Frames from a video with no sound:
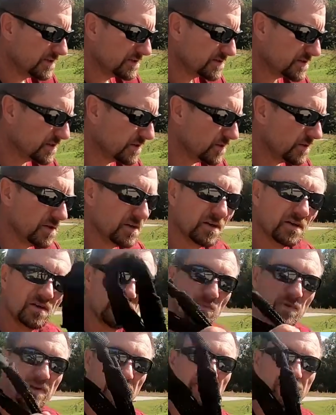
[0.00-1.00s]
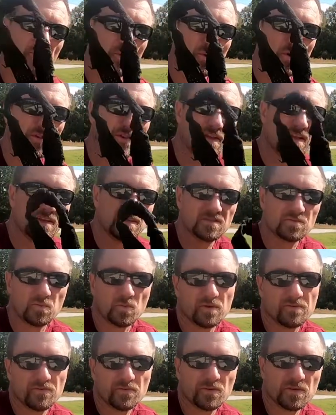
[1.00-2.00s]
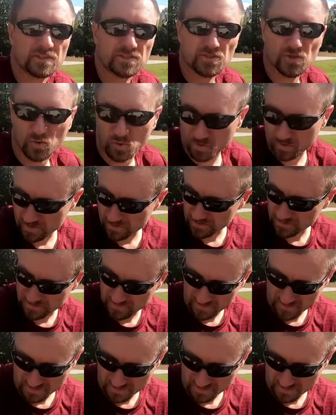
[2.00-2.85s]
So we have four of these, one for each corner.